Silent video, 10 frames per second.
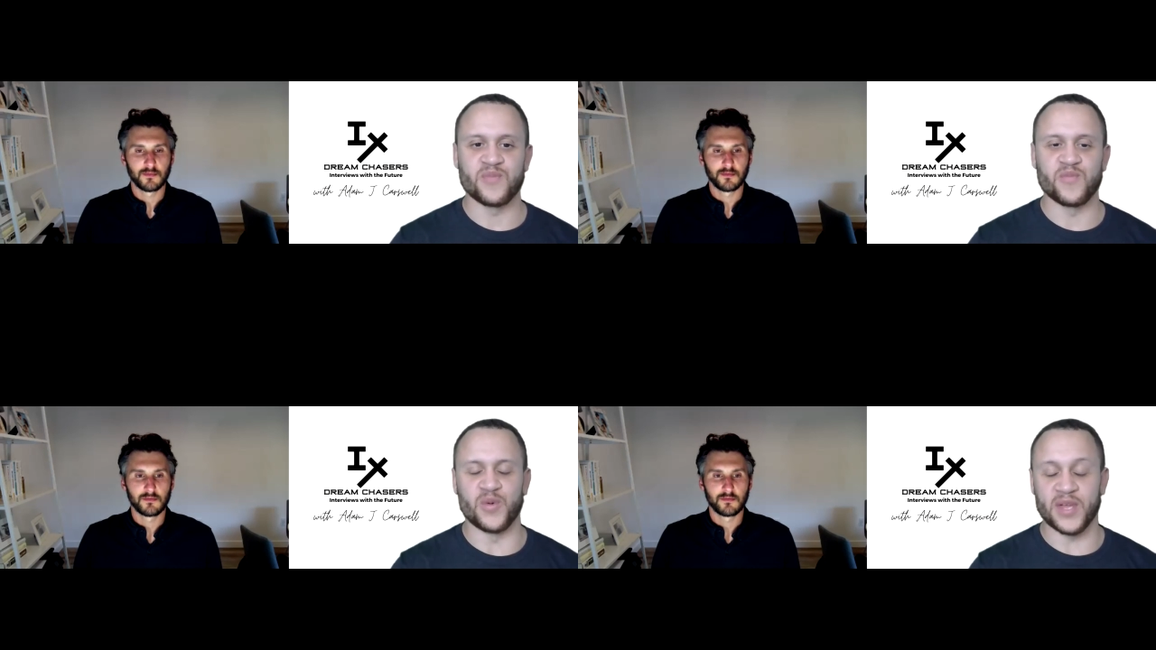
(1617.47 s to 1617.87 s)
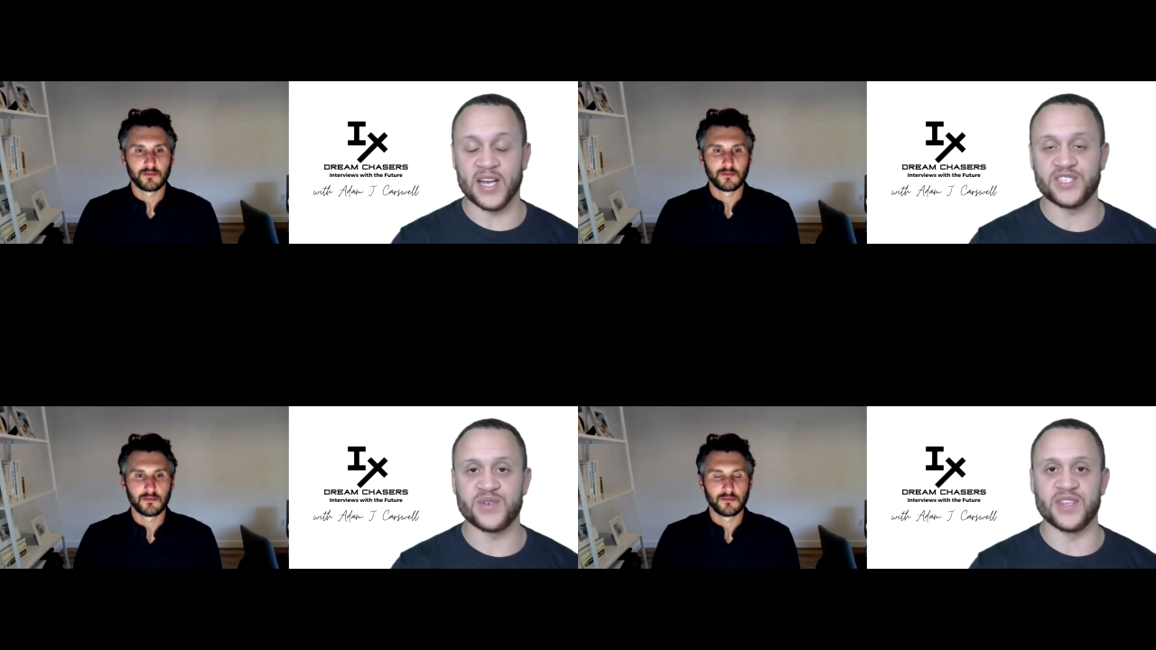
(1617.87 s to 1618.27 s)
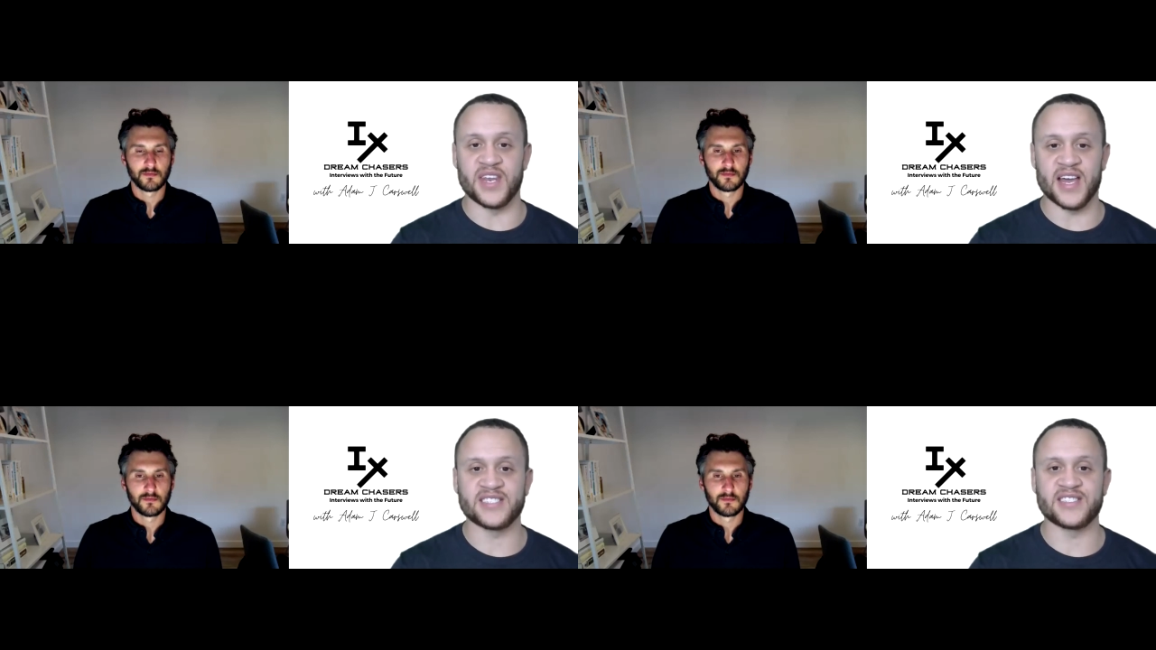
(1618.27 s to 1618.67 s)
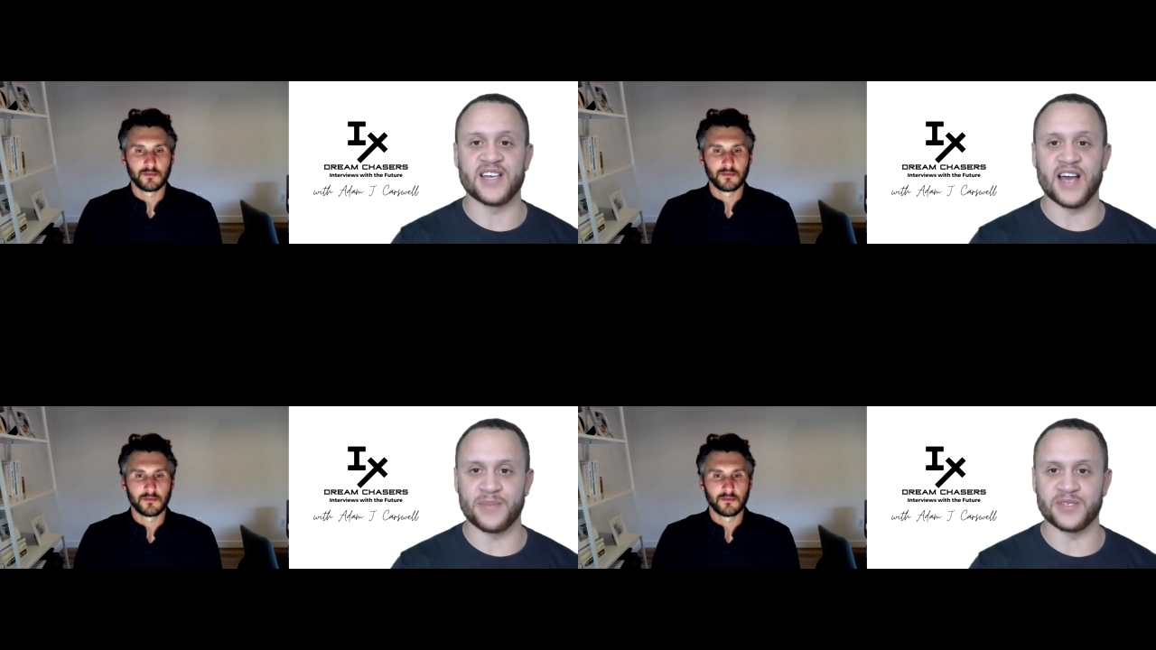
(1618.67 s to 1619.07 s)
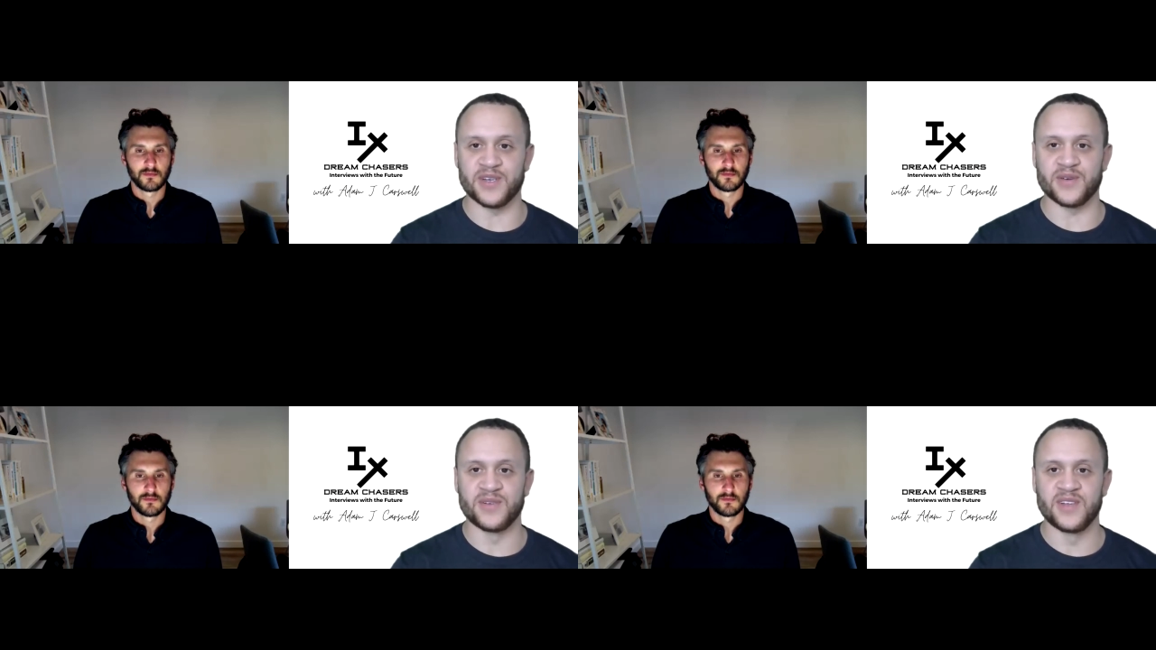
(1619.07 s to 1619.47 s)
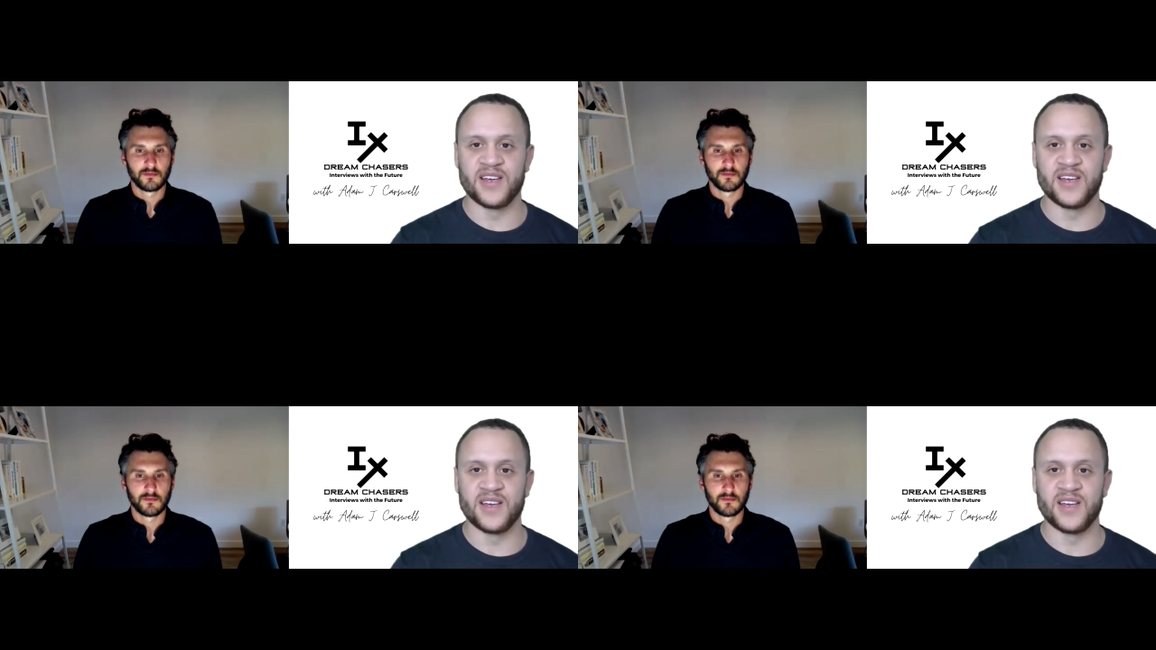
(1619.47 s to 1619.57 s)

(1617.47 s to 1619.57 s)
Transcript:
Speaker 1: We will catch you in the next episode.